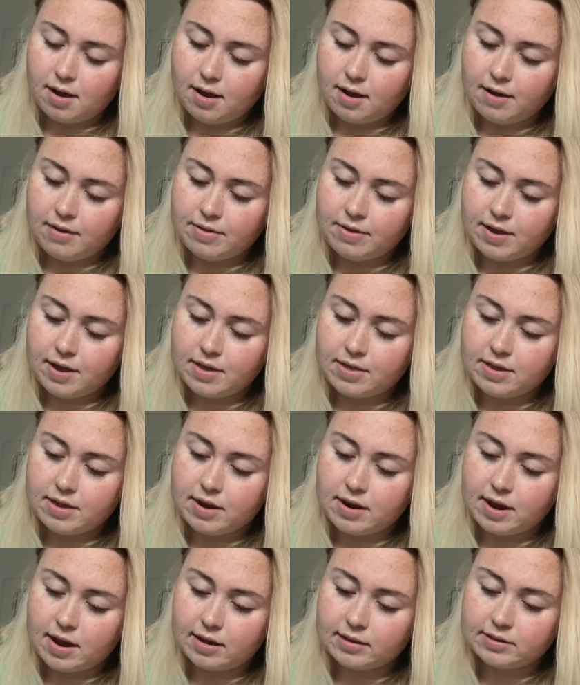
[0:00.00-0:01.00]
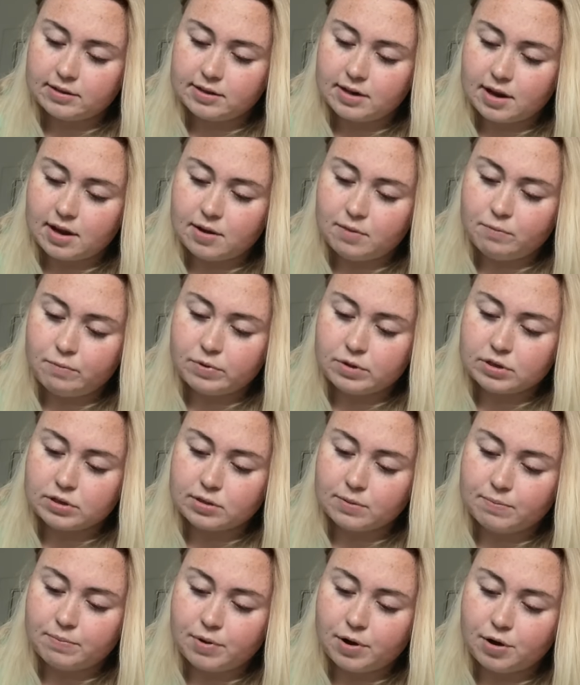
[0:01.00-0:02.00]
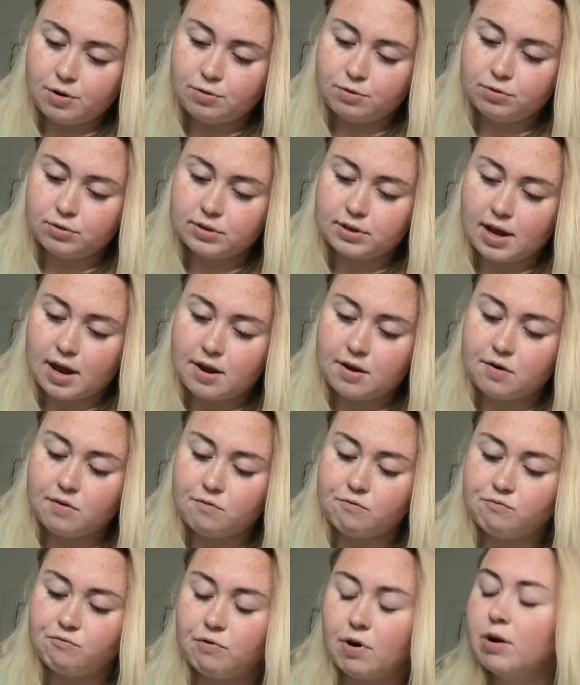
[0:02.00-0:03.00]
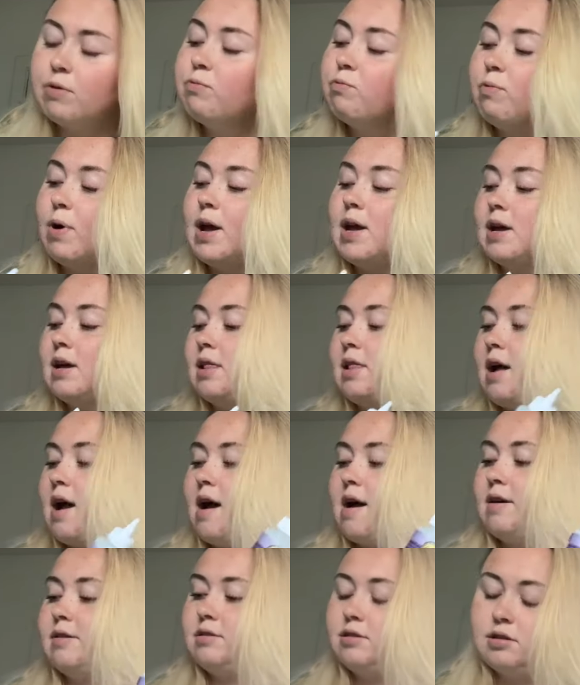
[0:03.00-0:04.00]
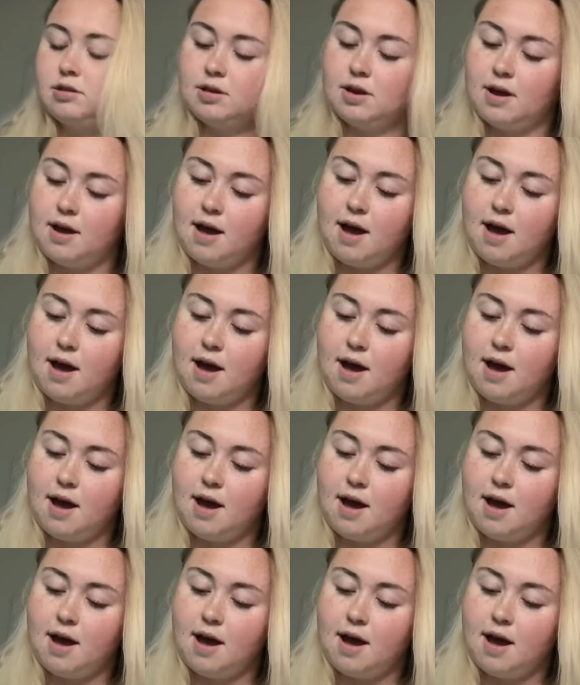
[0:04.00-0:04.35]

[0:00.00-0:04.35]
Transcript: And then the next day was pose and runway class.